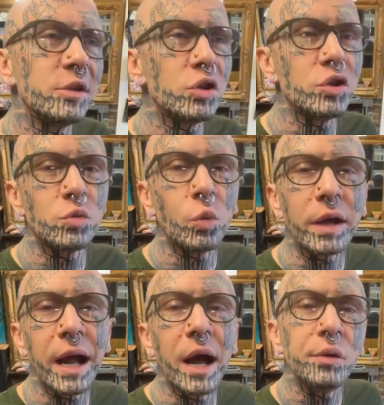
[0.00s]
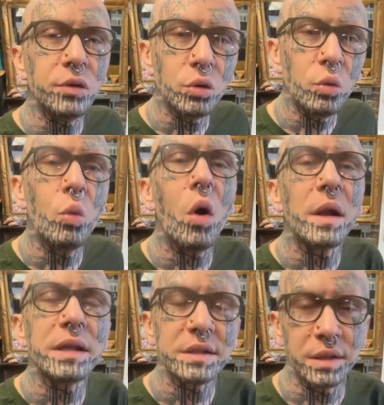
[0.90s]
that it should just work out how you
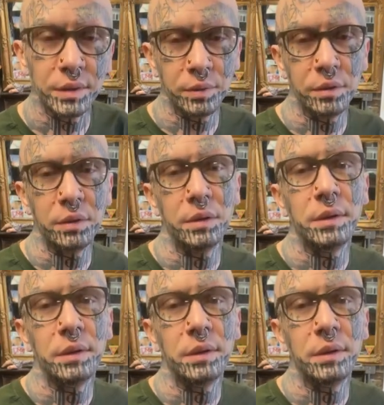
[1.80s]
want it to